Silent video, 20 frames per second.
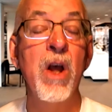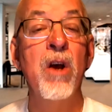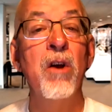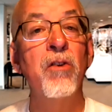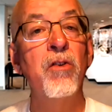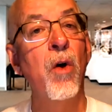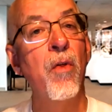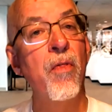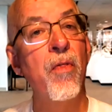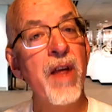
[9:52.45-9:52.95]

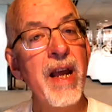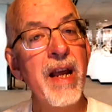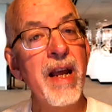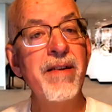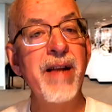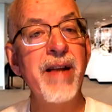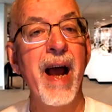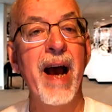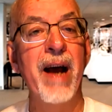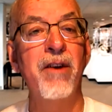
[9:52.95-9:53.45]
So
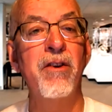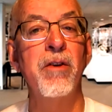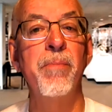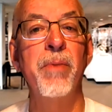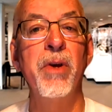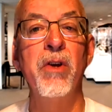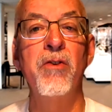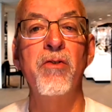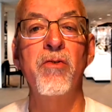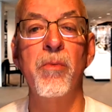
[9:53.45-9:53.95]
these
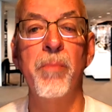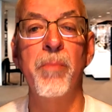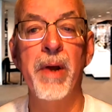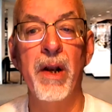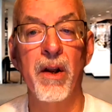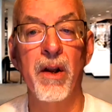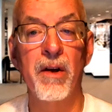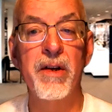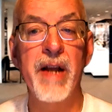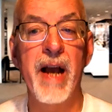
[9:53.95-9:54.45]
attributes will be
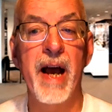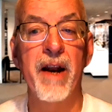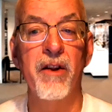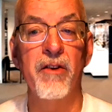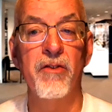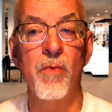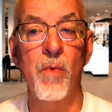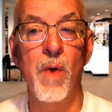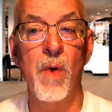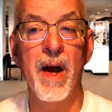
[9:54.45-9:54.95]
looked at
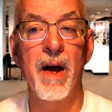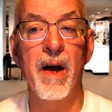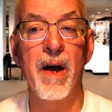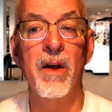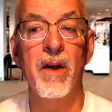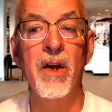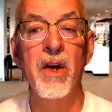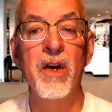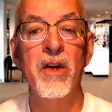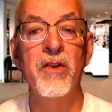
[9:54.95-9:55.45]
as
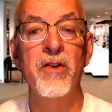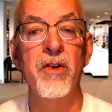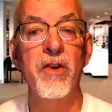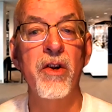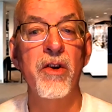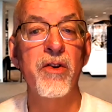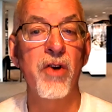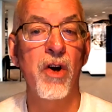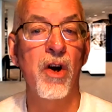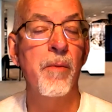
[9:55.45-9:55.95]
well to
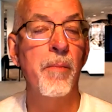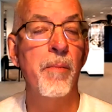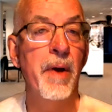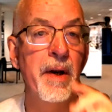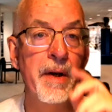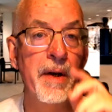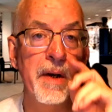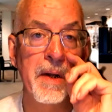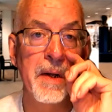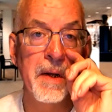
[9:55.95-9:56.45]

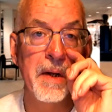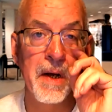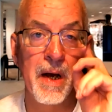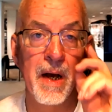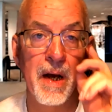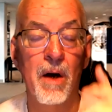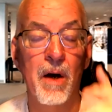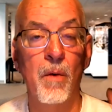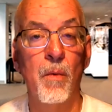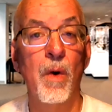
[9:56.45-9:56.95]
determine
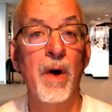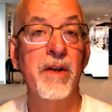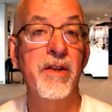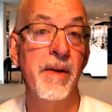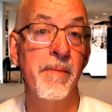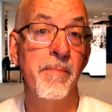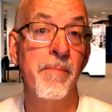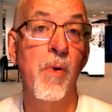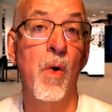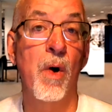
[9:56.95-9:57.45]
what's
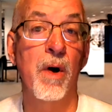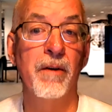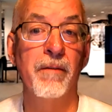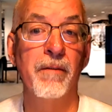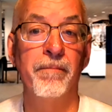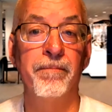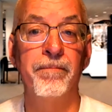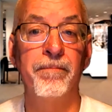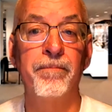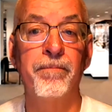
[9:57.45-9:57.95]
important.